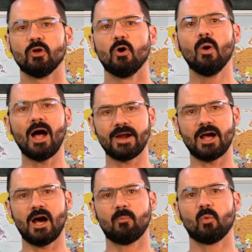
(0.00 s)
know how
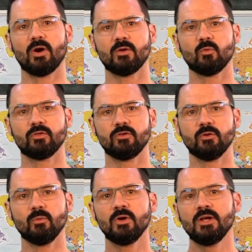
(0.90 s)
to operate with
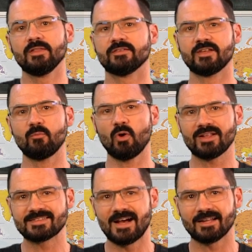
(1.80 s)
you. The same way
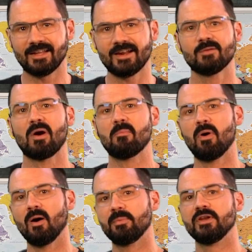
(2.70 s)
it's not letting my
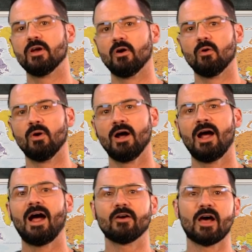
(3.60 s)
puppy know
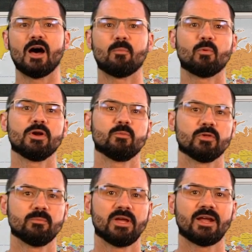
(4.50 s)
how to operate
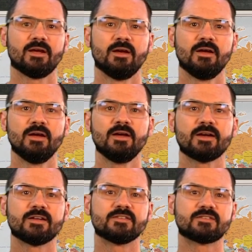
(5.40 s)
with me.
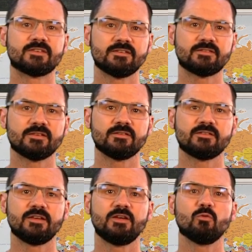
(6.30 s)

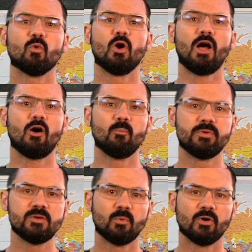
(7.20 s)
Consistency will help
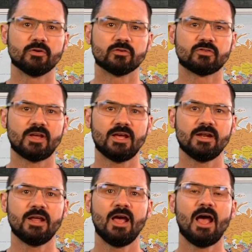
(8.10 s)
people
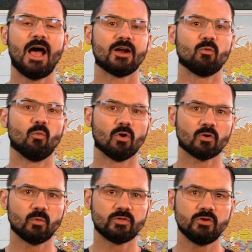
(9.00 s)
understand how to
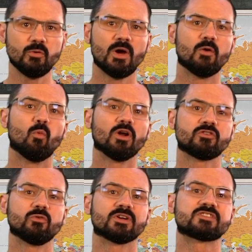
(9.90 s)
work with you and what
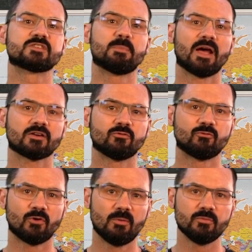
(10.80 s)
to expect
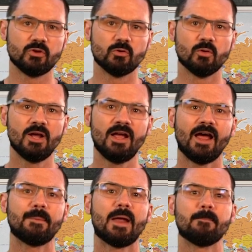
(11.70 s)
from you,
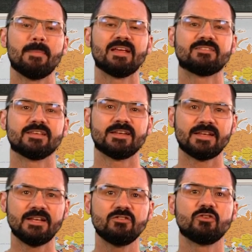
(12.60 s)
and that makes it
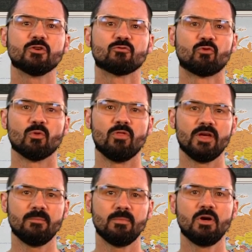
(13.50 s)
easier for
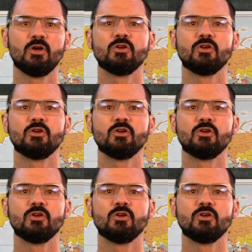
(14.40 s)
them